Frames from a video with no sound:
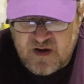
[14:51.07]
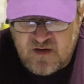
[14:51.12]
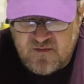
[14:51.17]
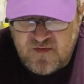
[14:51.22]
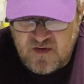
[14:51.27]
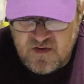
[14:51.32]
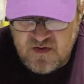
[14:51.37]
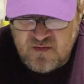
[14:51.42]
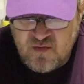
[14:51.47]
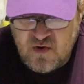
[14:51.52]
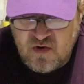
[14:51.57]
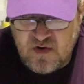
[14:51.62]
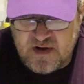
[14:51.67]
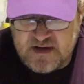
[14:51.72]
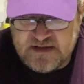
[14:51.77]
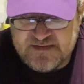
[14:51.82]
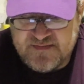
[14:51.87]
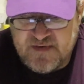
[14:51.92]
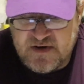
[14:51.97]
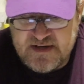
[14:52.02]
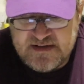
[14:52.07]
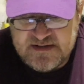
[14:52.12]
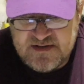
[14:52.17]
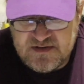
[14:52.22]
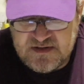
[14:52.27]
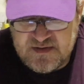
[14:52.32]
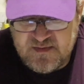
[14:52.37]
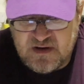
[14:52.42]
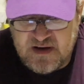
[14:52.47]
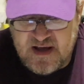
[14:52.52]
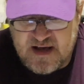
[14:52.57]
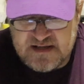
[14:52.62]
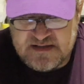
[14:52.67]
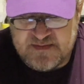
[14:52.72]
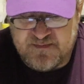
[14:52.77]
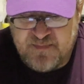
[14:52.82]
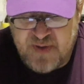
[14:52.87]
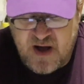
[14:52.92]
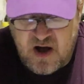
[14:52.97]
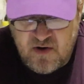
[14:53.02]
Furthermore, it's very suitable
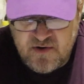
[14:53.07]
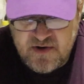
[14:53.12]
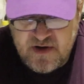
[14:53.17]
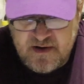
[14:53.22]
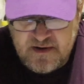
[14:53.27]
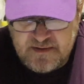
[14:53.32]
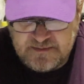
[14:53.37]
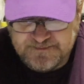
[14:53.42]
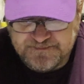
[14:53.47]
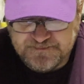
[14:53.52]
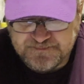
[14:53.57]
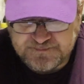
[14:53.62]
as powder,